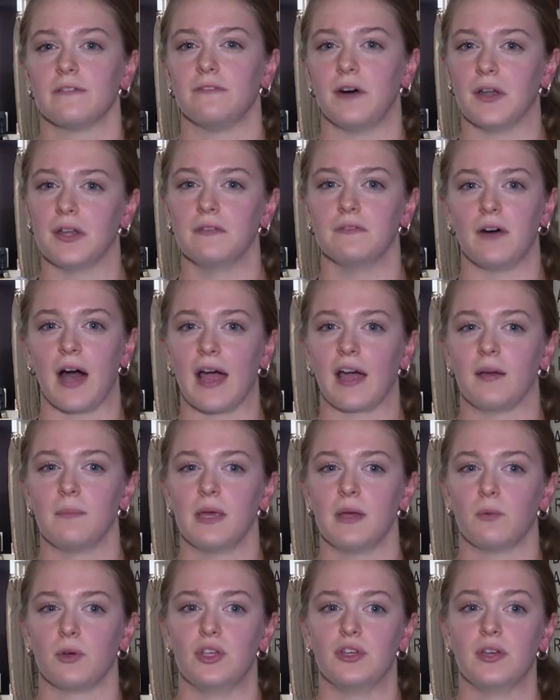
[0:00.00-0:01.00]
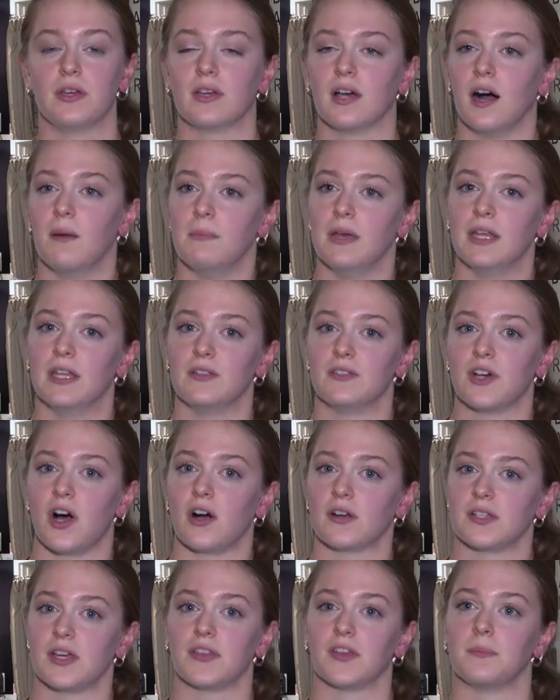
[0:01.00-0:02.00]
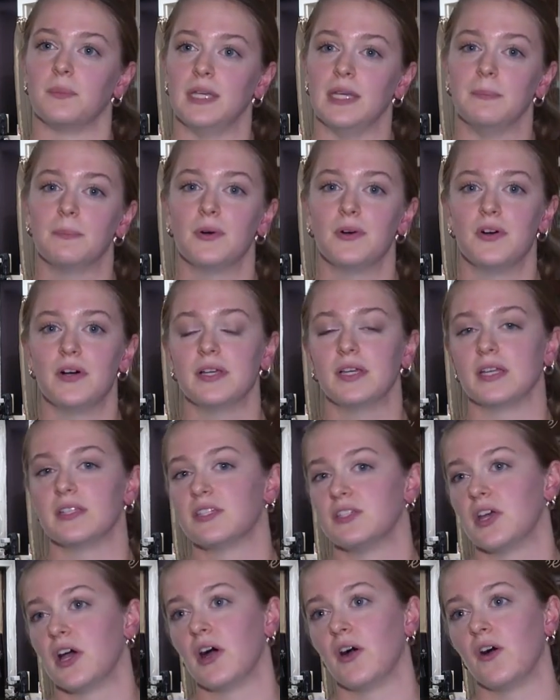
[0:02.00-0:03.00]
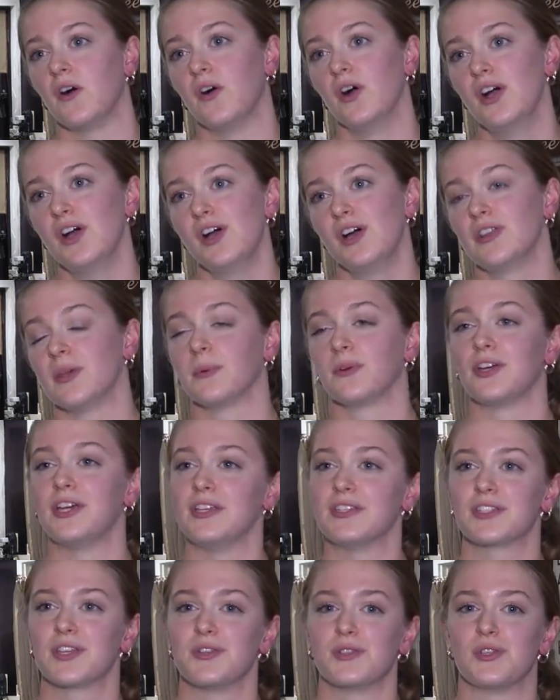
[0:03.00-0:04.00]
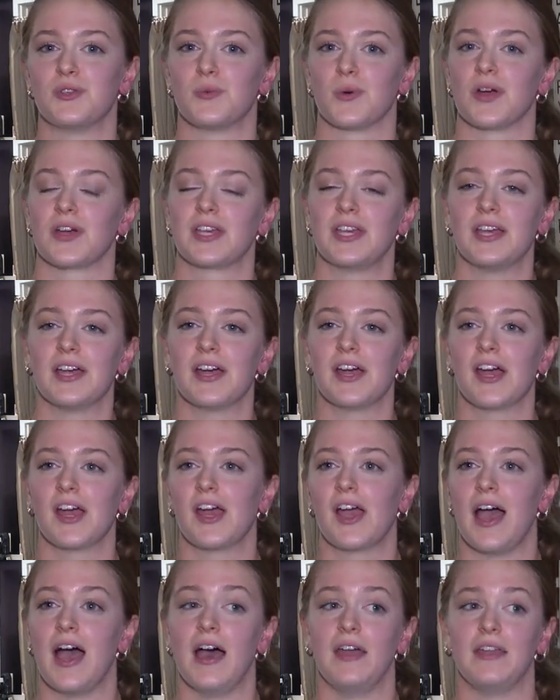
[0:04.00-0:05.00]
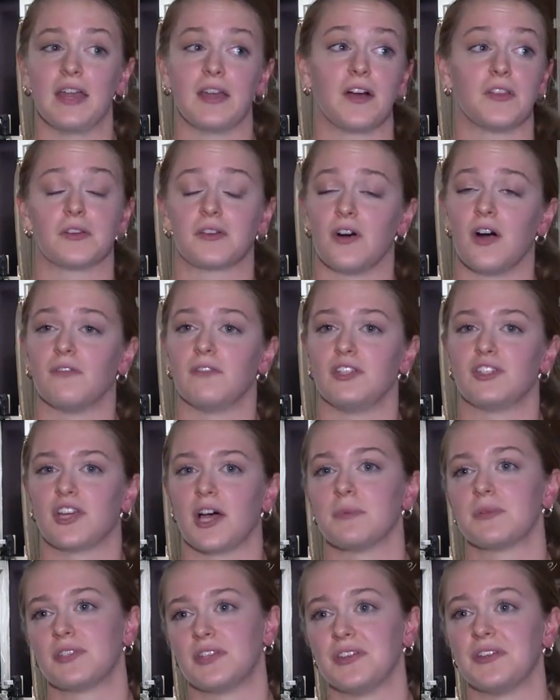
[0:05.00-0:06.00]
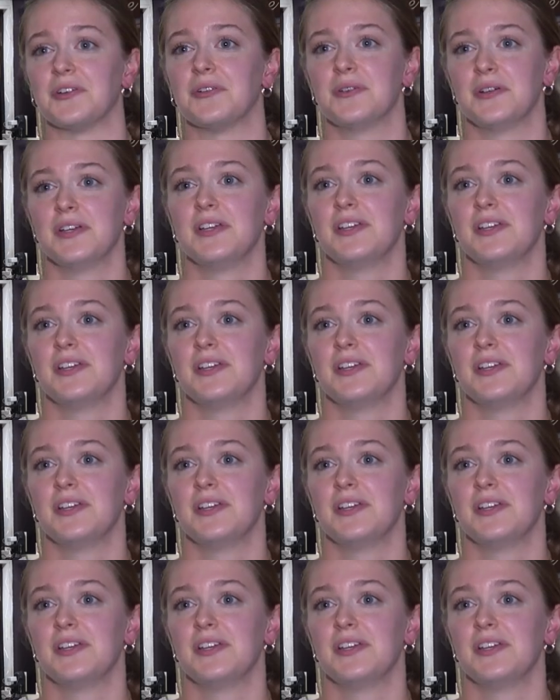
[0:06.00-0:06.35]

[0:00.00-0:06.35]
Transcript: fun environment where you can come in and talk to other people and get to know the baristas who work here and at other coffee shops too.